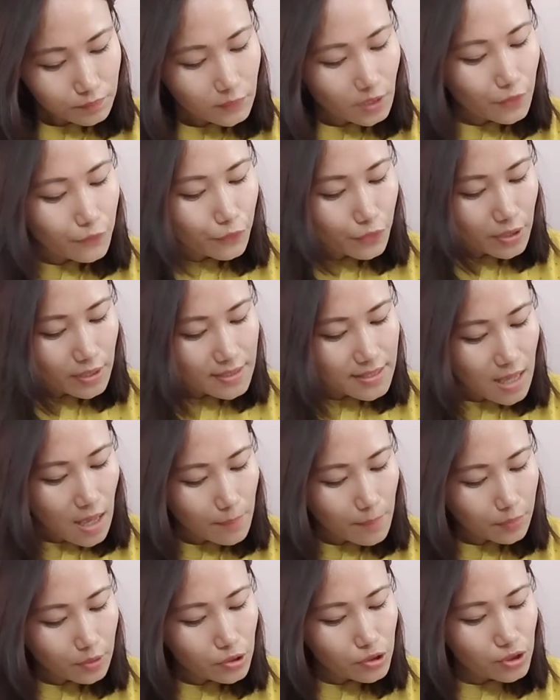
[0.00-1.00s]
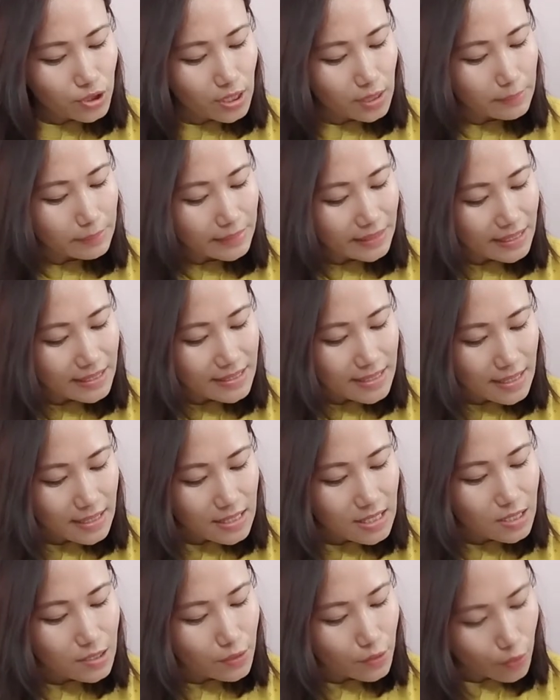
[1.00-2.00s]
For example, she can play
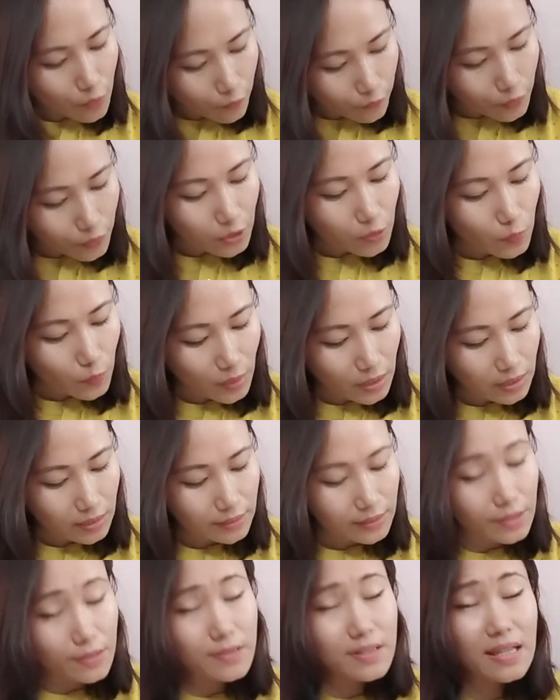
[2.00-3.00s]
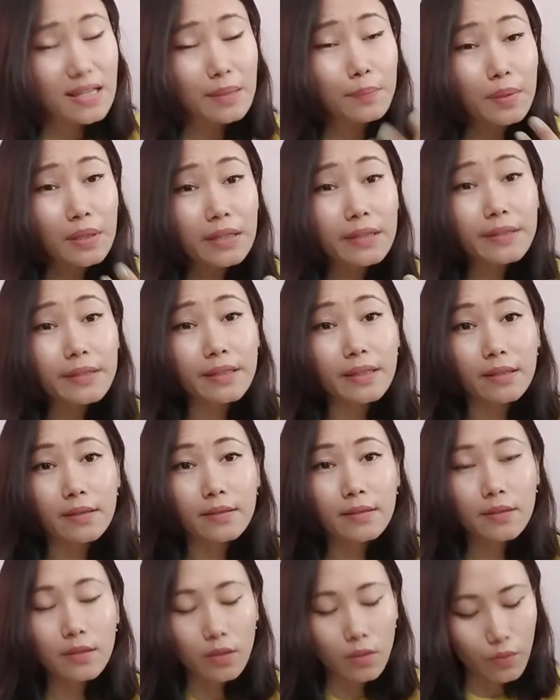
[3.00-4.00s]
tennis very well. There is ability.
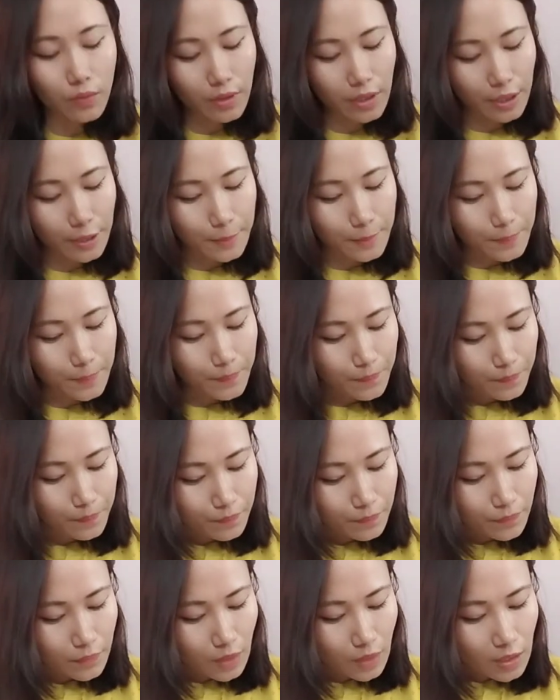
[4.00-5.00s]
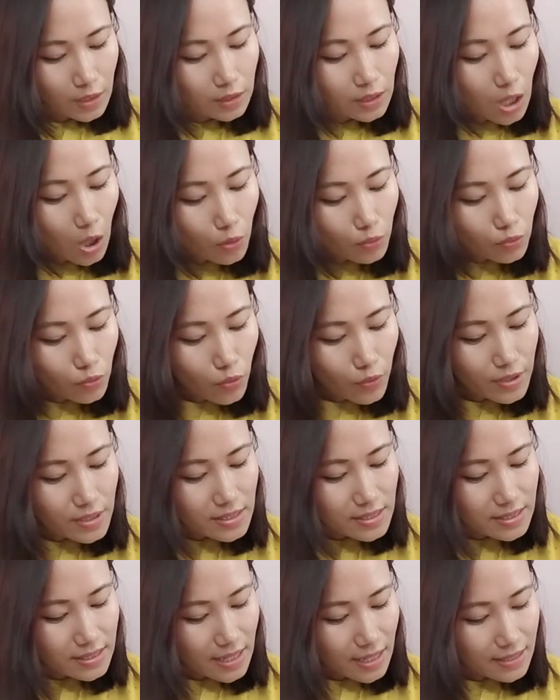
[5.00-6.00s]
Okay. Loud
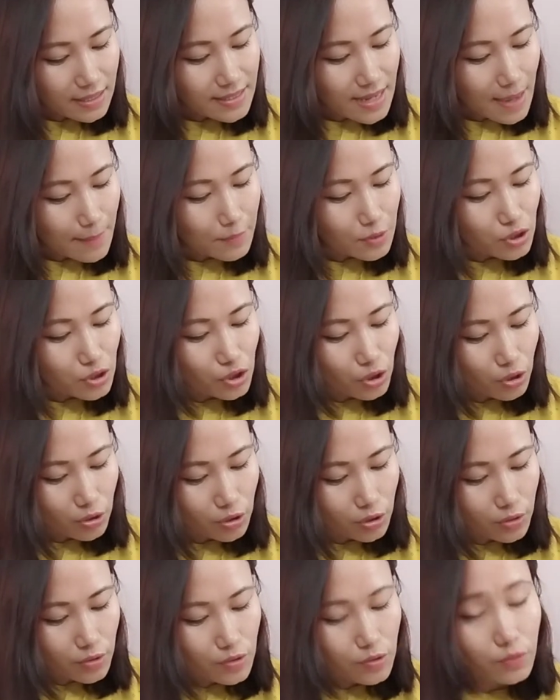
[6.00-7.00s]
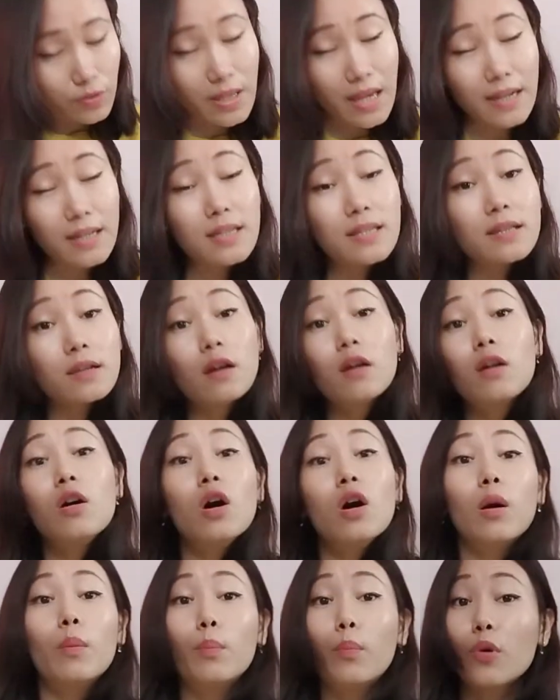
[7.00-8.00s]
noise can damage your ears. So that is your
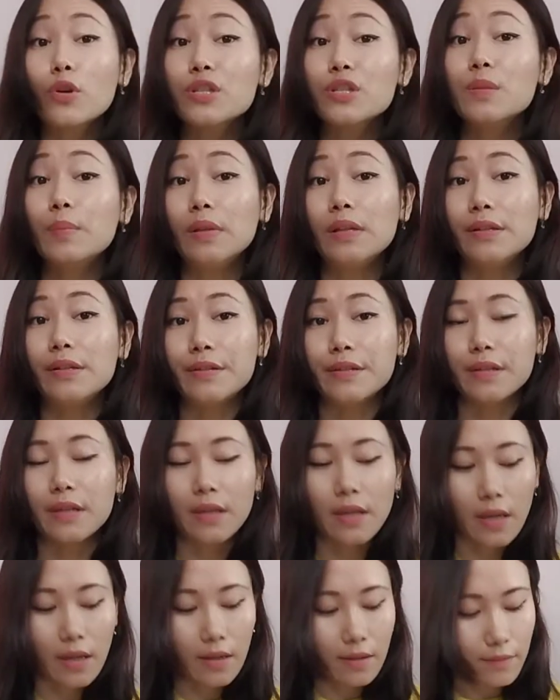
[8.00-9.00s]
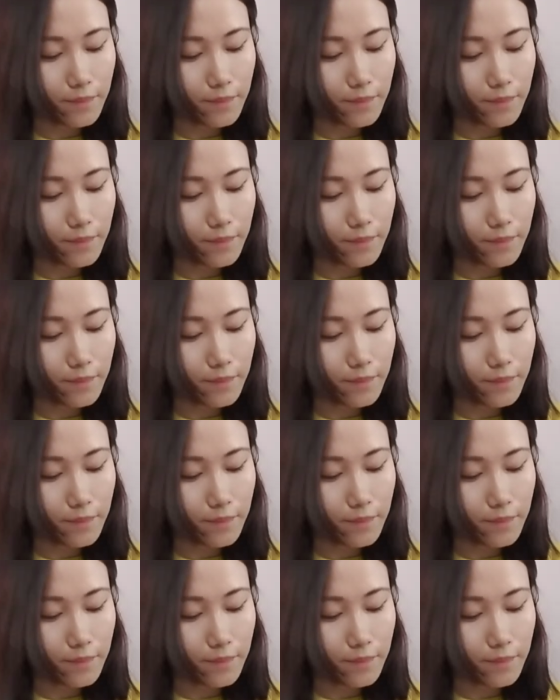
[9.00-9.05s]
possibility again.